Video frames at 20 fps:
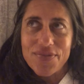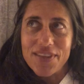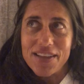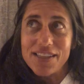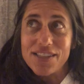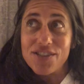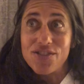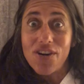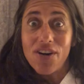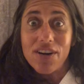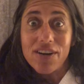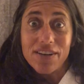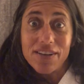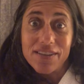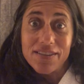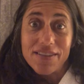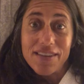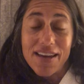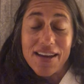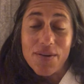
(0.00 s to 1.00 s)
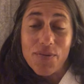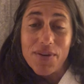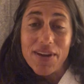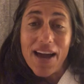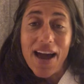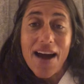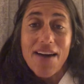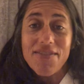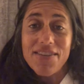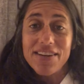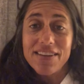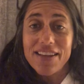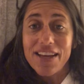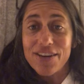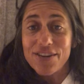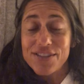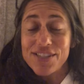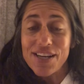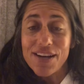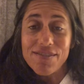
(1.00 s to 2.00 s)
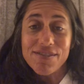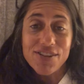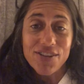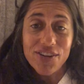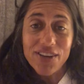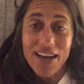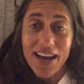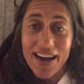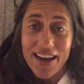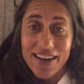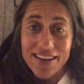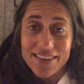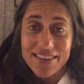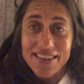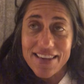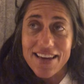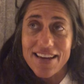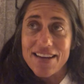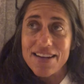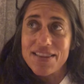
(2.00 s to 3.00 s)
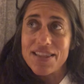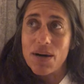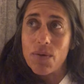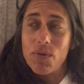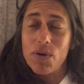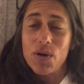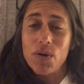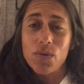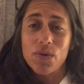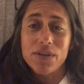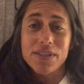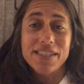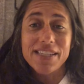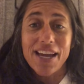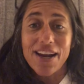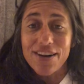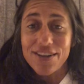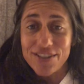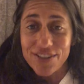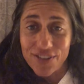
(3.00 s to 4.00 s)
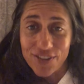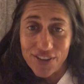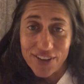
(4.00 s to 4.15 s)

that's dark, that we haven't let ourselves look at, that we were scared to